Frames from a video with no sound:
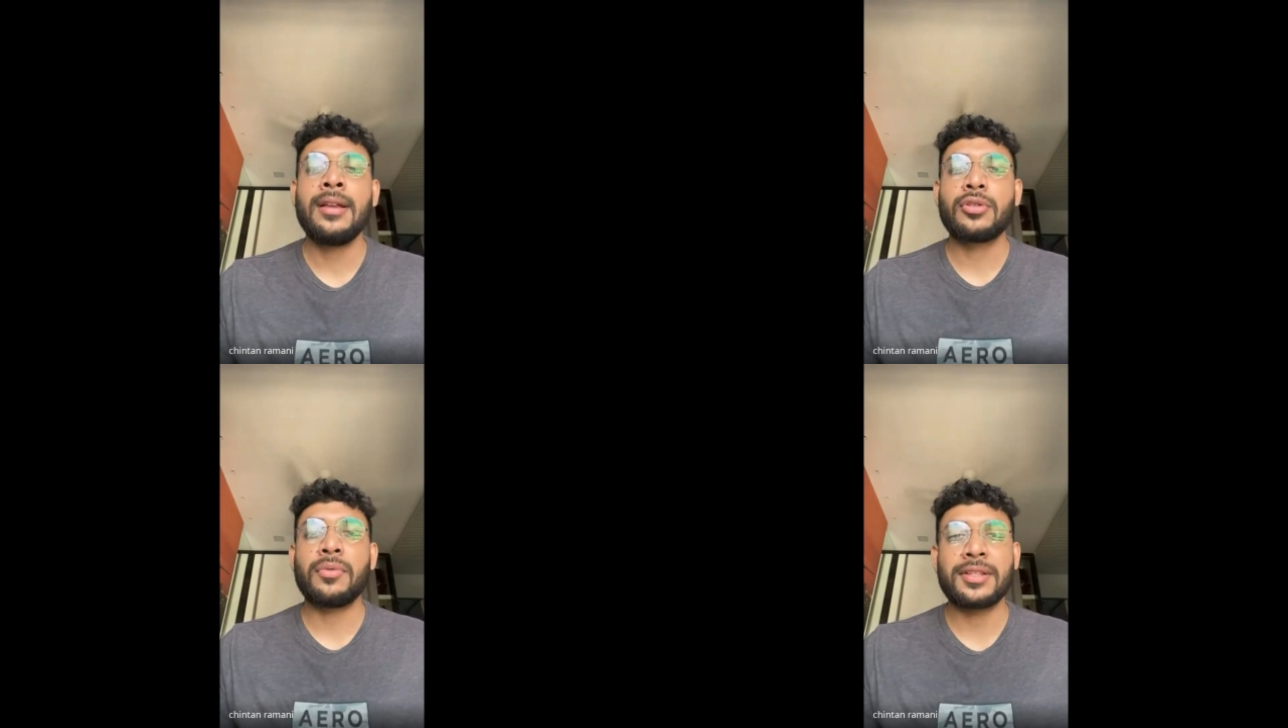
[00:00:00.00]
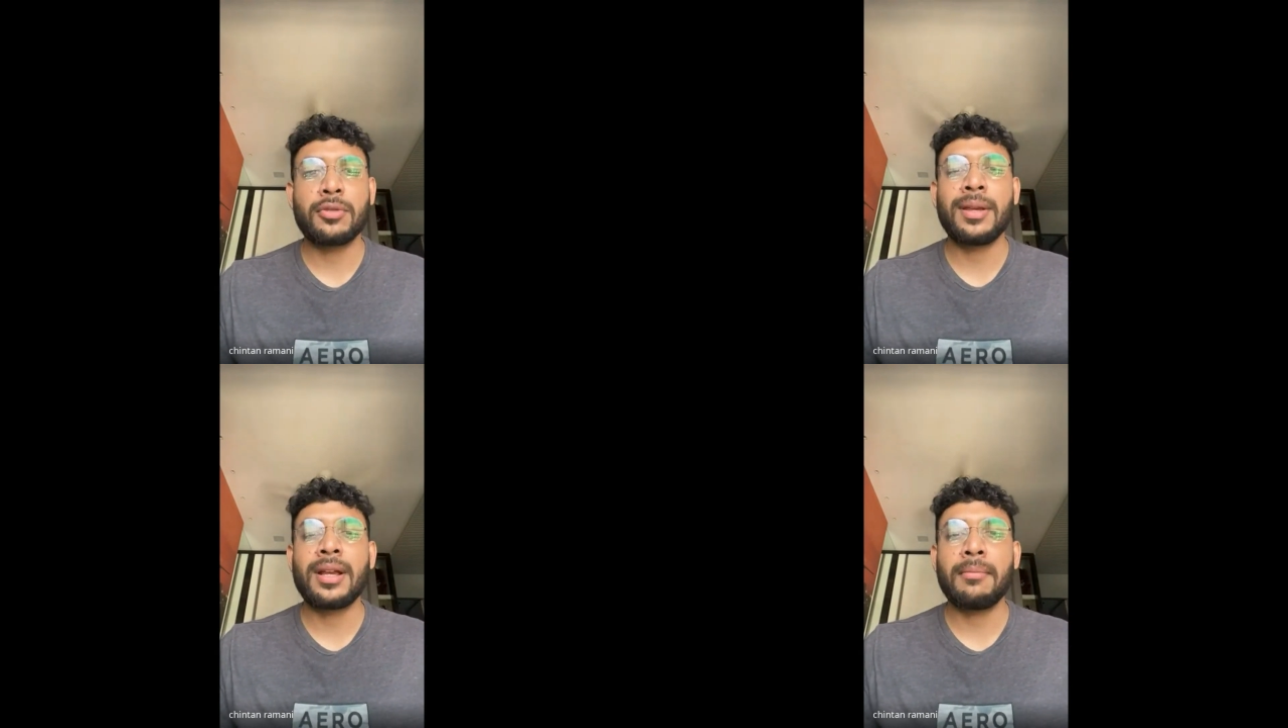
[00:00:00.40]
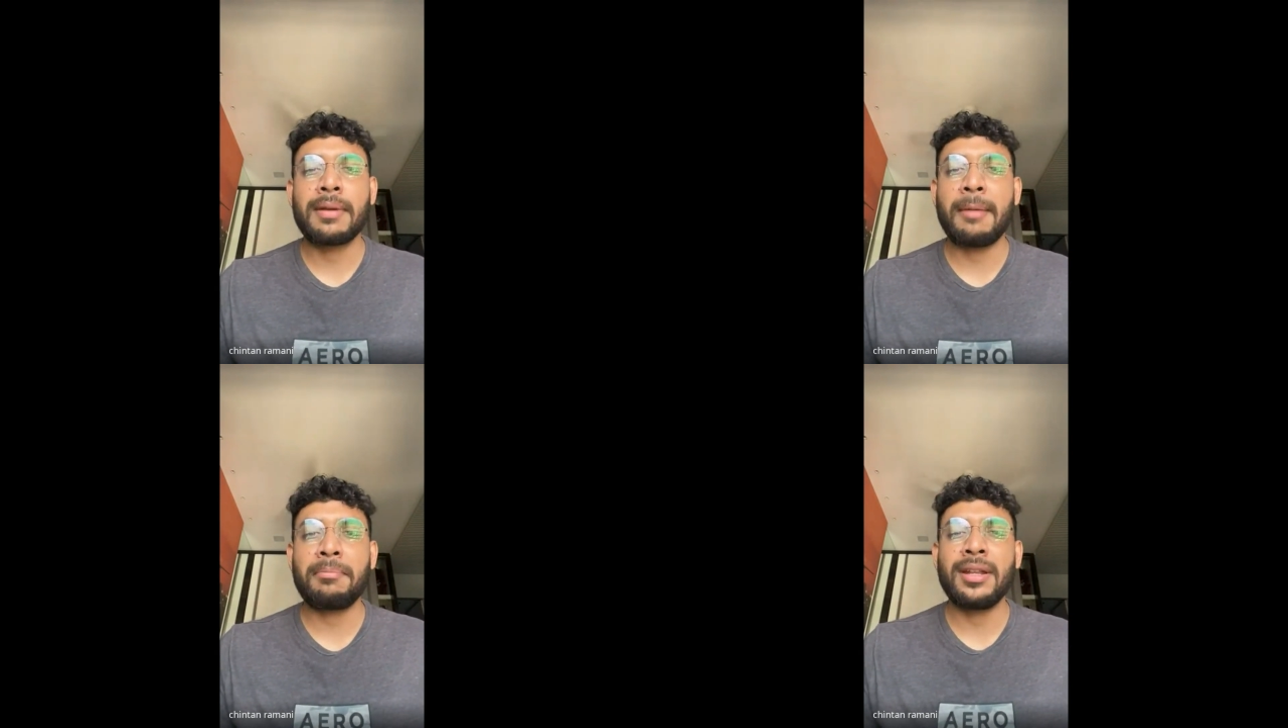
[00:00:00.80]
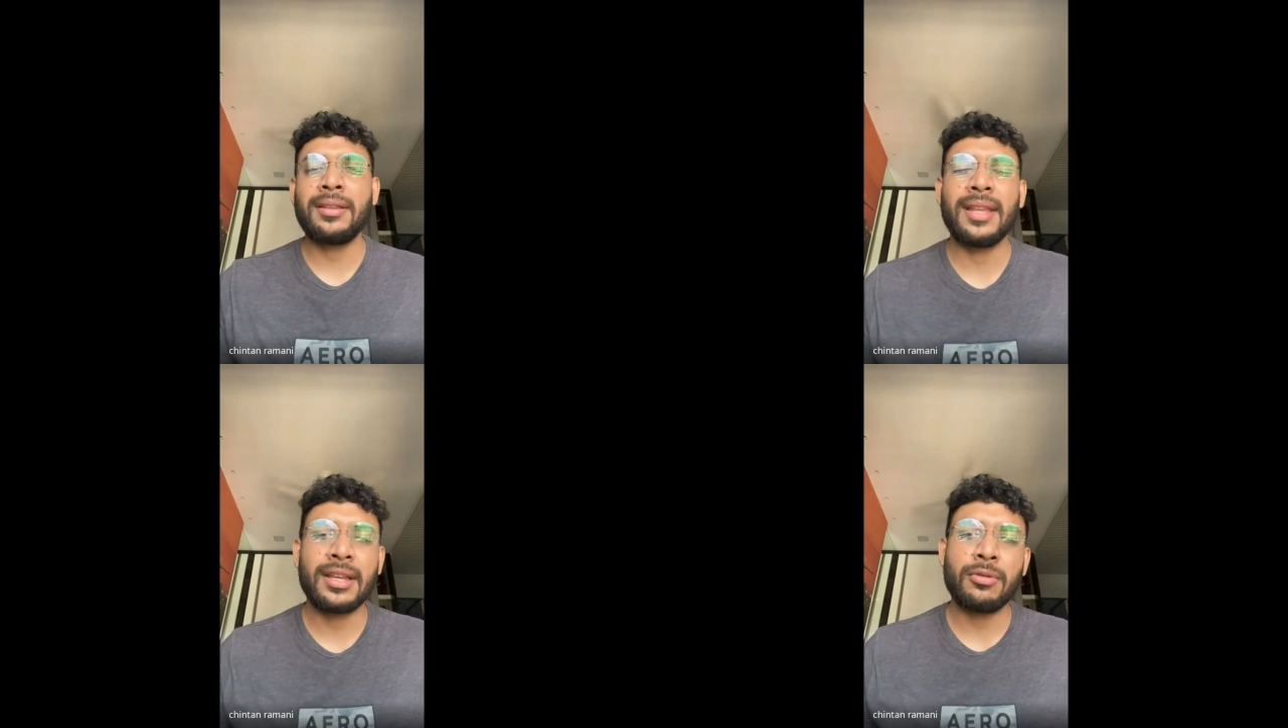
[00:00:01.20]
So once you become
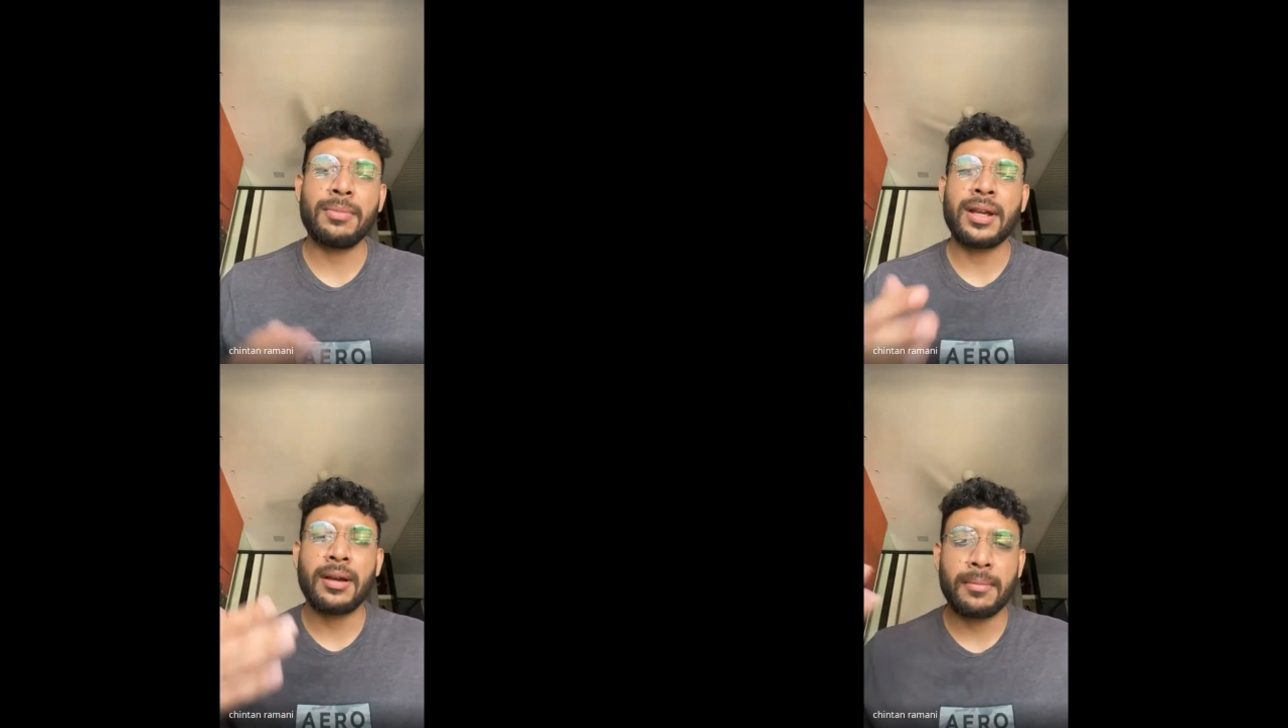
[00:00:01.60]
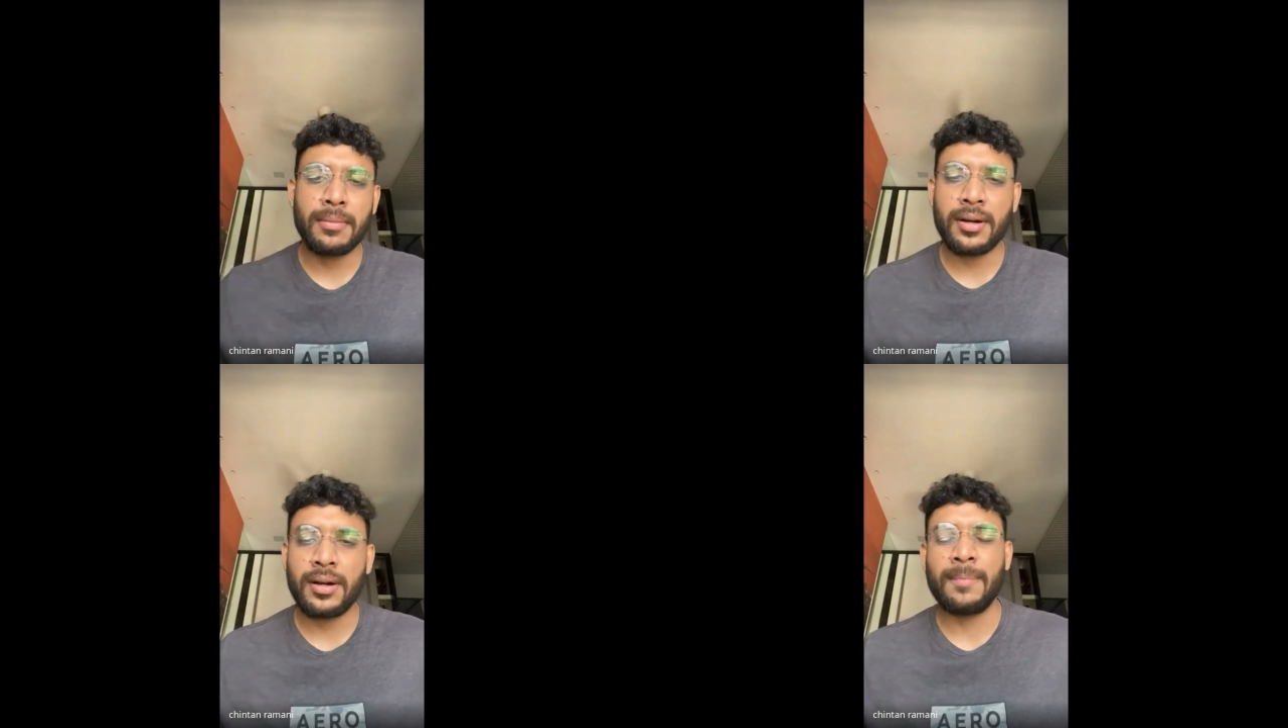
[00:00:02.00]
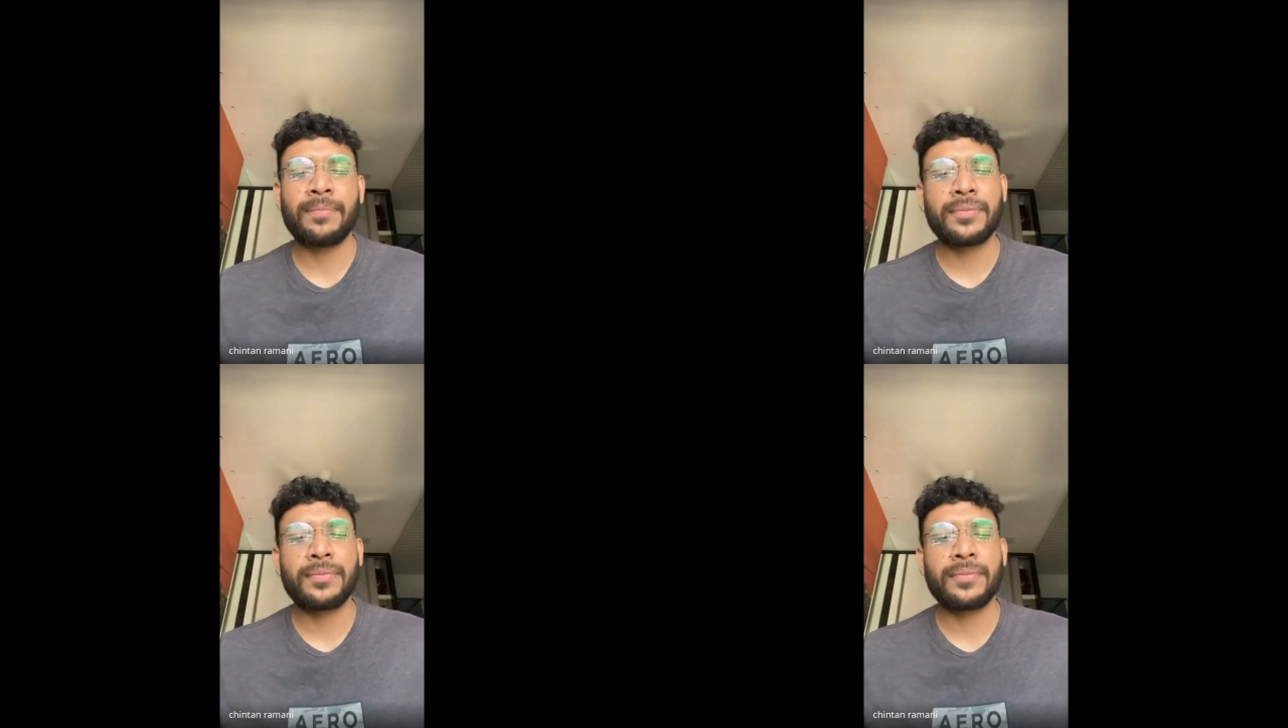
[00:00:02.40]
captain, then you become